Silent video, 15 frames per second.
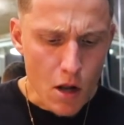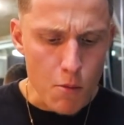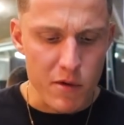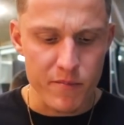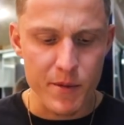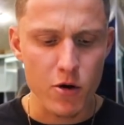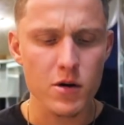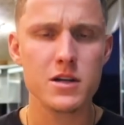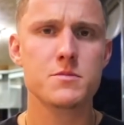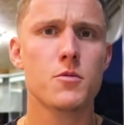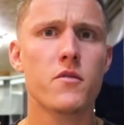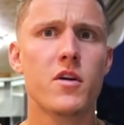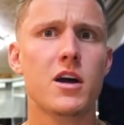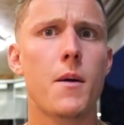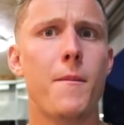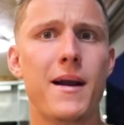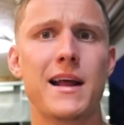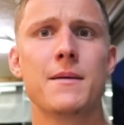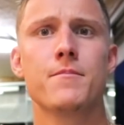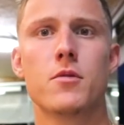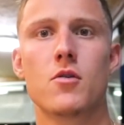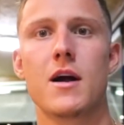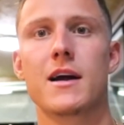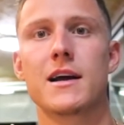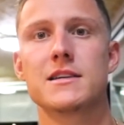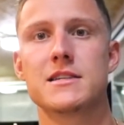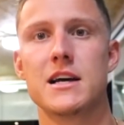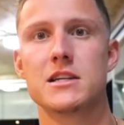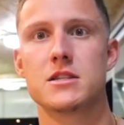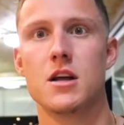With milk, it's more like a plain burek, it
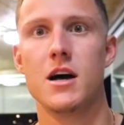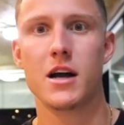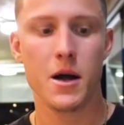tastes like.